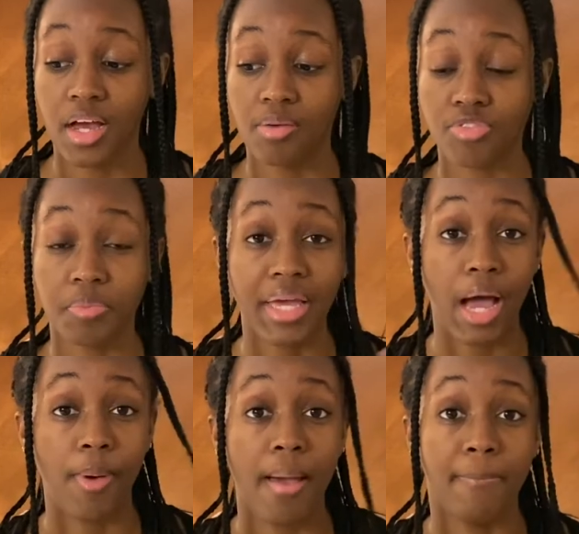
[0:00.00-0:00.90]
For me,
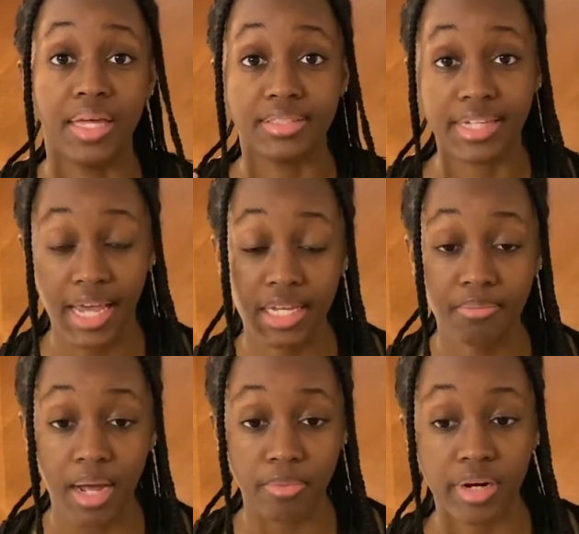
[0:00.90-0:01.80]
how I maintained
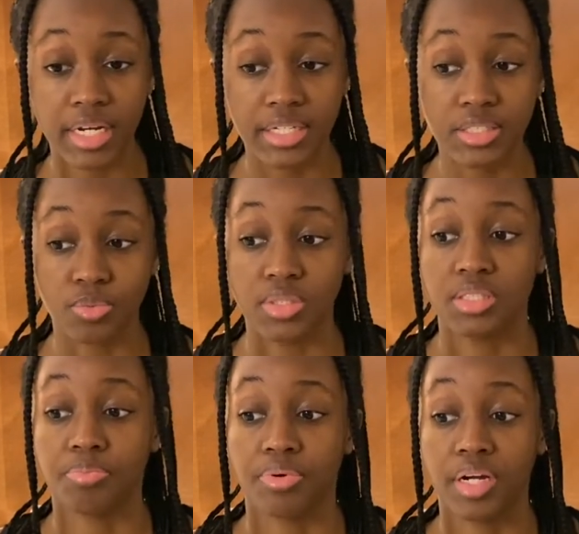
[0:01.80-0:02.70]
my braids was
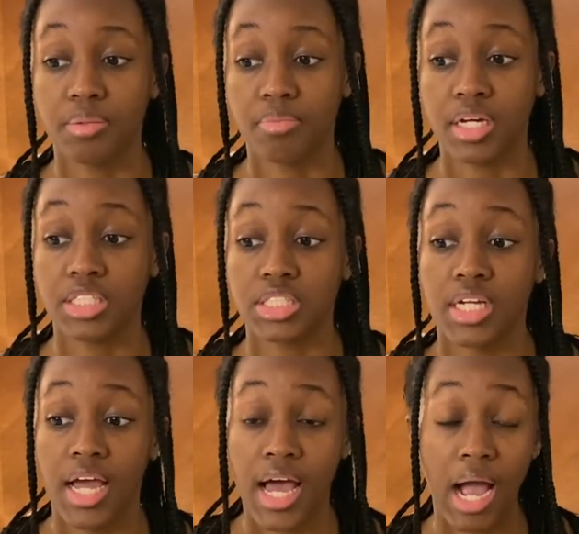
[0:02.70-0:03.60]
pretty much,
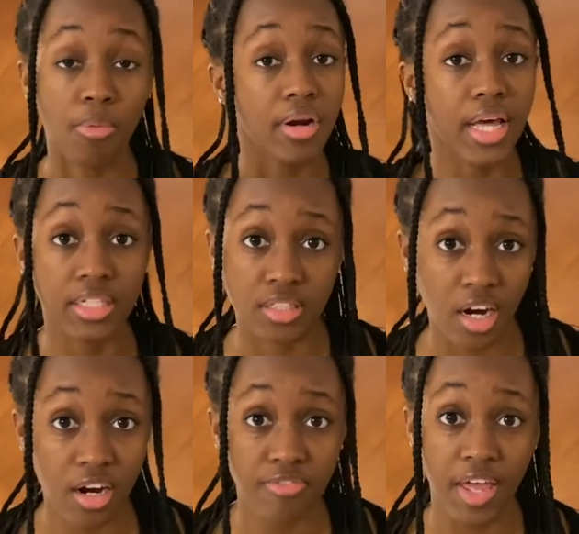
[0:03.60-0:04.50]
I wore a
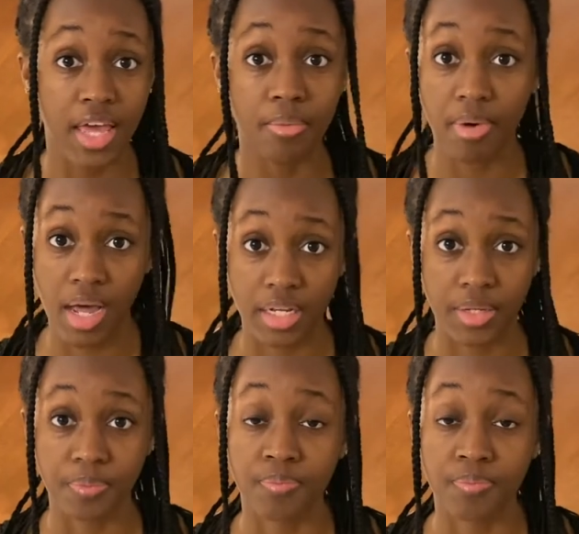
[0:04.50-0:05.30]
headscarf and a bonnet.